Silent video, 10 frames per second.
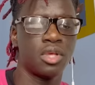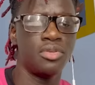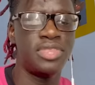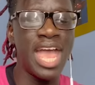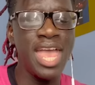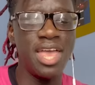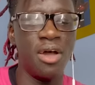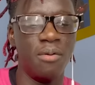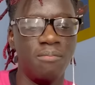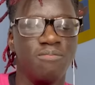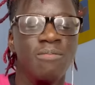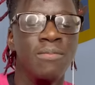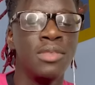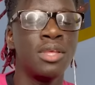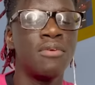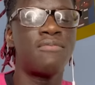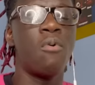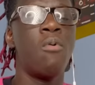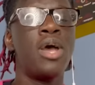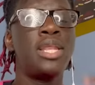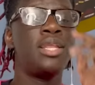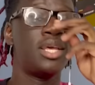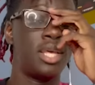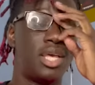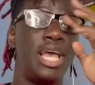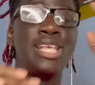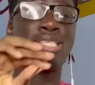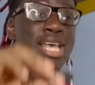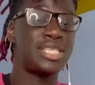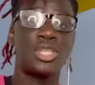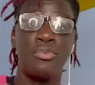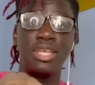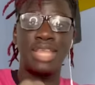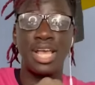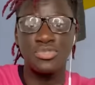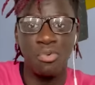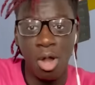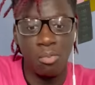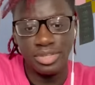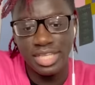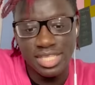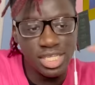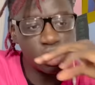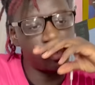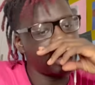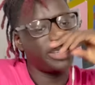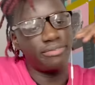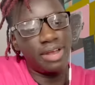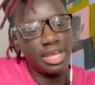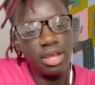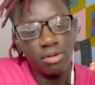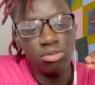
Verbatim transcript: Damn. For one, it's it's three things wrong with this situation right here.